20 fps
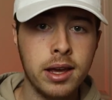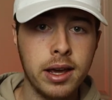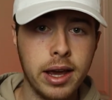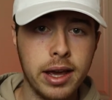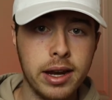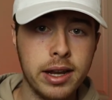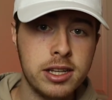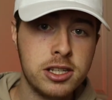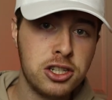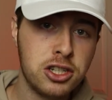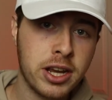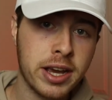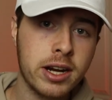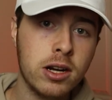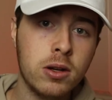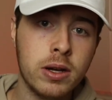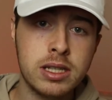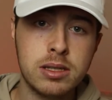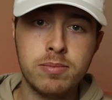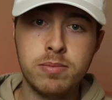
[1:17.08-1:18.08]
and his
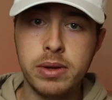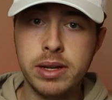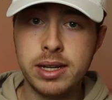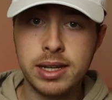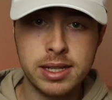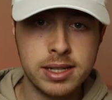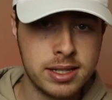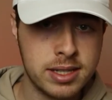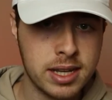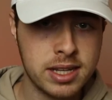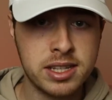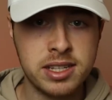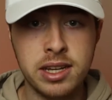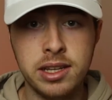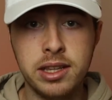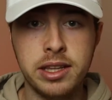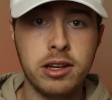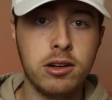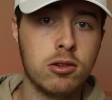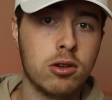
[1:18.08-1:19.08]
channel has been
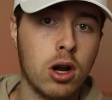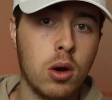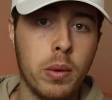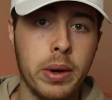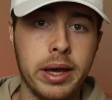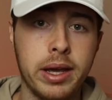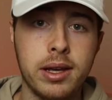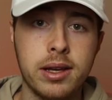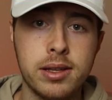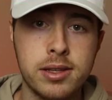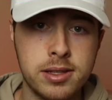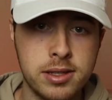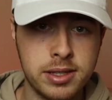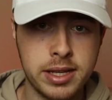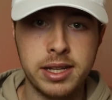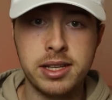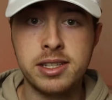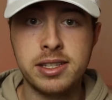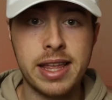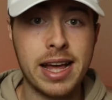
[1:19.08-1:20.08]
consistently growing
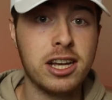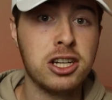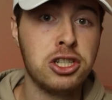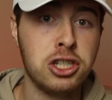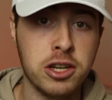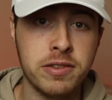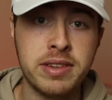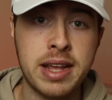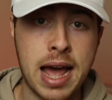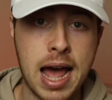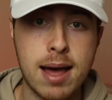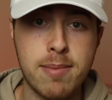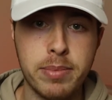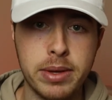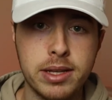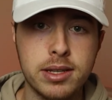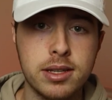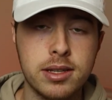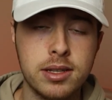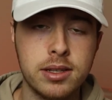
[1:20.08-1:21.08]
since that shift
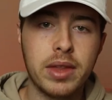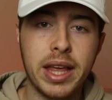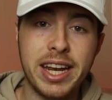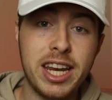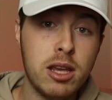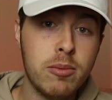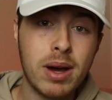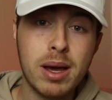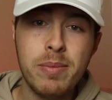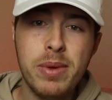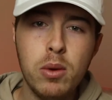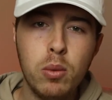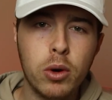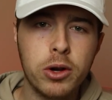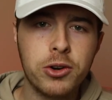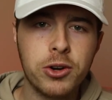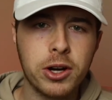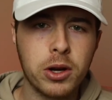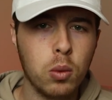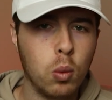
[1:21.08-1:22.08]
happened. And you might be
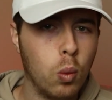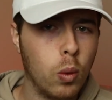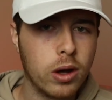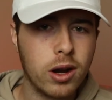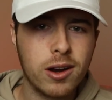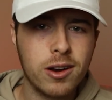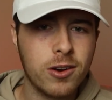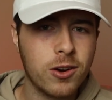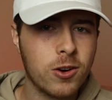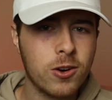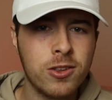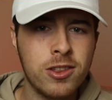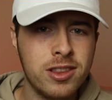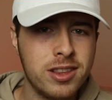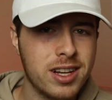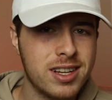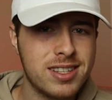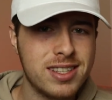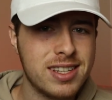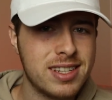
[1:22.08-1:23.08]
wondering, what on earth
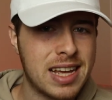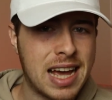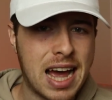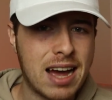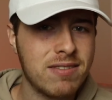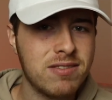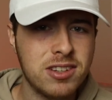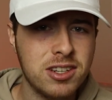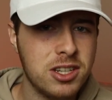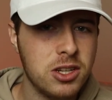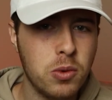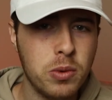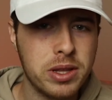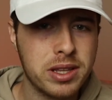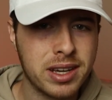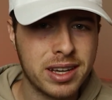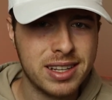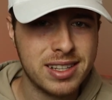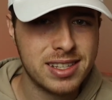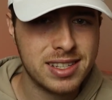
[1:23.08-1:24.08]
does this have to do
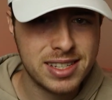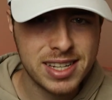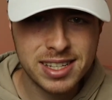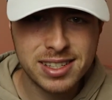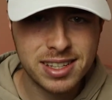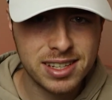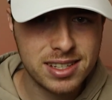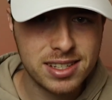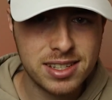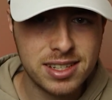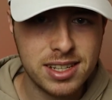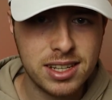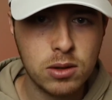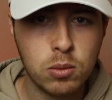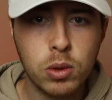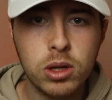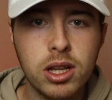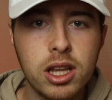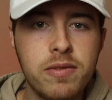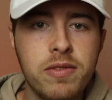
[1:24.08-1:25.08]
with consistency?
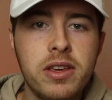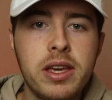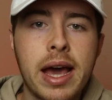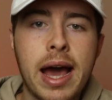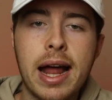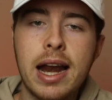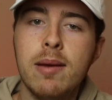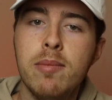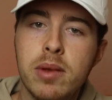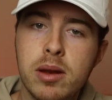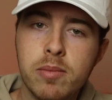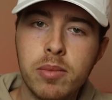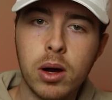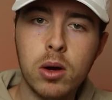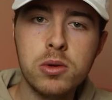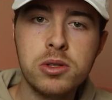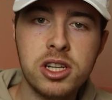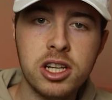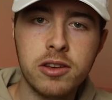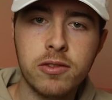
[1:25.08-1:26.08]
Well, if he hadn't been
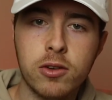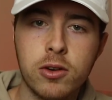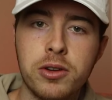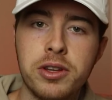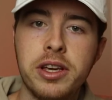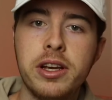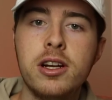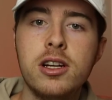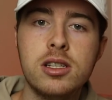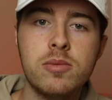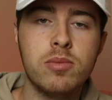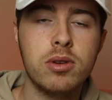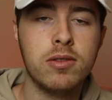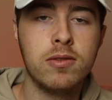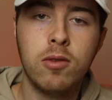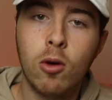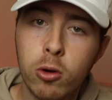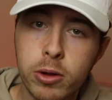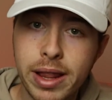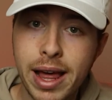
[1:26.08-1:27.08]
posting for years
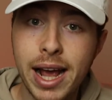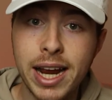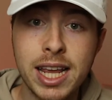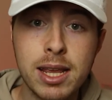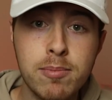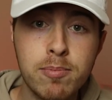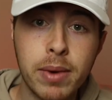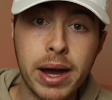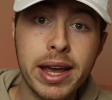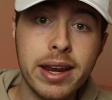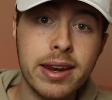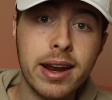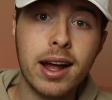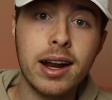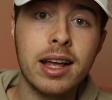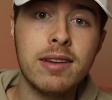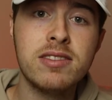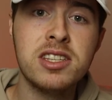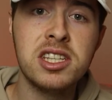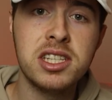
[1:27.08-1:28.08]
before that, he might not
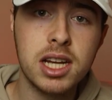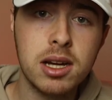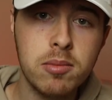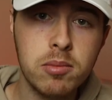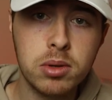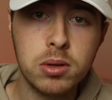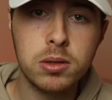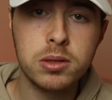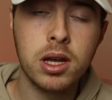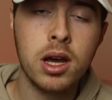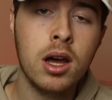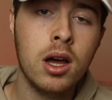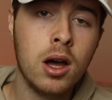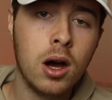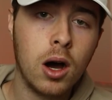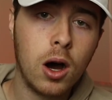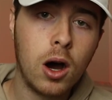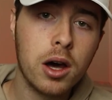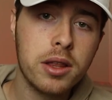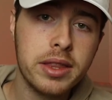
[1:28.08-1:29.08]
have stumbled
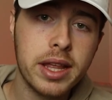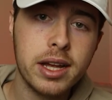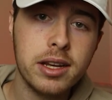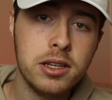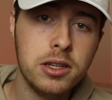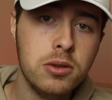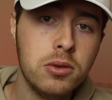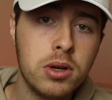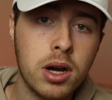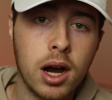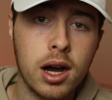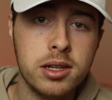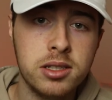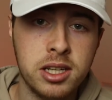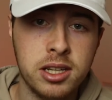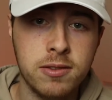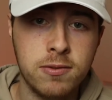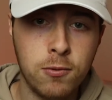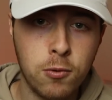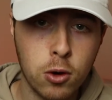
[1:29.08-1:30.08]
on that new
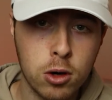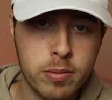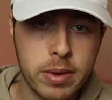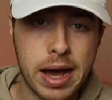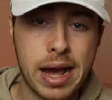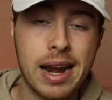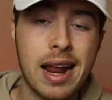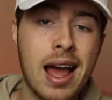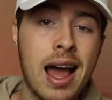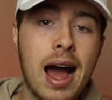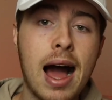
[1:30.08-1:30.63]
content format.